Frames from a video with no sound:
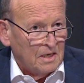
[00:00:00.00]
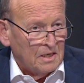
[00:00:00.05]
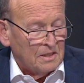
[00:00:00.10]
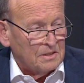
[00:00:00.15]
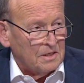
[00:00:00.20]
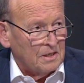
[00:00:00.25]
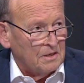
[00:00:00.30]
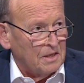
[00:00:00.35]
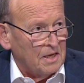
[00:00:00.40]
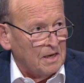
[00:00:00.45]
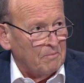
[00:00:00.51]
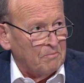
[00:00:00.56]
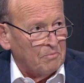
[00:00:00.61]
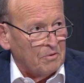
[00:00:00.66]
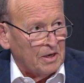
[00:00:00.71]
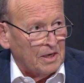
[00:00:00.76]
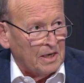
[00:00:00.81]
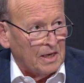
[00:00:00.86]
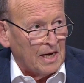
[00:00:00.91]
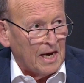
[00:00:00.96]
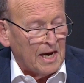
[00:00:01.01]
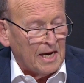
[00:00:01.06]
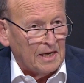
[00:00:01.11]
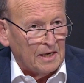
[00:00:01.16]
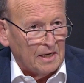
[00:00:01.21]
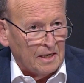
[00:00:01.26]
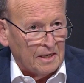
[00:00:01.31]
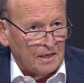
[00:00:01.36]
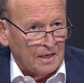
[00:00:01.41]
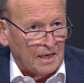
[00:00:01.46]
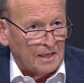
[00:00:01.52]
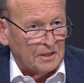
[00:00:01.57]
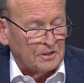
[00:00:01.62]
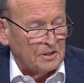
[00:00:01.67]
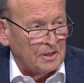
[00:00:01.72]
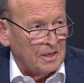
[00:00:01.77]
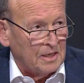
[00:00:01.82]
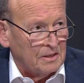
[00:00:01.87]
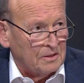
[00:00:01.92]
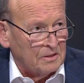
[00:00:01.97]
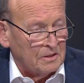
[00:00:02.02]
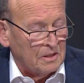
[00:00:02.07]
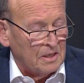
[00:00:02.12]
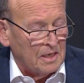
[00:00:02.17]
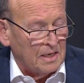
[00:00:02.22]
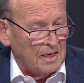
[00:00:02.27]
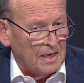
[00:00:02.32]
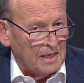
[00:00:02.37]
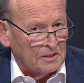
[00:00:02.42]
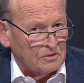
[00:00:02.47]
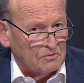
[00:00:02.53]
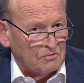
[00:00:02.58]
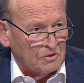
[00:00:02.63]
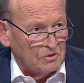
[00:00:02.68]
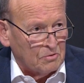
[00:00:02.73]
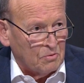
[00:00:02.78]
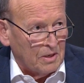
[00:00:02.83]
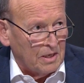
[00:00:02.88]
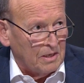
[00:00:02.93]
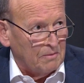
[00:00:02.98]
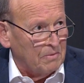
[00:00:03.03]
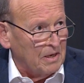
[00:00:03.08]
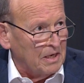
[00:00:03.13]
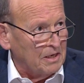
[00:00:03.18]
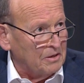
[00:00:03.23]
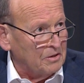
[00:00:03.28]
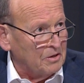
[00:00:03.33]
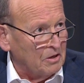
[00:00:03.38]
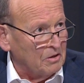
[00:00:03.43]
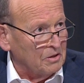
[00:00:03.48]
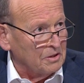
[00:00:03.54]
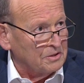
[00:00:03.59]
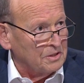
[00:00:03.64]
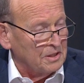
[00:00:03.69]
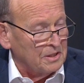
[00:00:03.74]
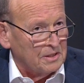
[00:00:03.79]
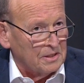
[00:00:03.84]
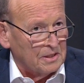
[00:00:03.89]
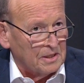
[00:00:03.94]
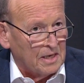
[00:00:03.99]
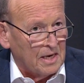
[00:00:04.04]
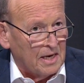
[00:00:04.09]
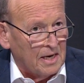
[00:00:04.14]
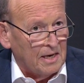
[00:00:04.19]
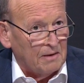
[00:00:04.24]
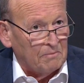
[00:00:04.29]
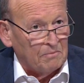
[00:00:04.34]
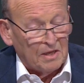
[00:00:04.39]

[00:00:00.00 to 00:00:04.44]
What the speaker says: So they're bringing Anley an an extra $20 million into the game.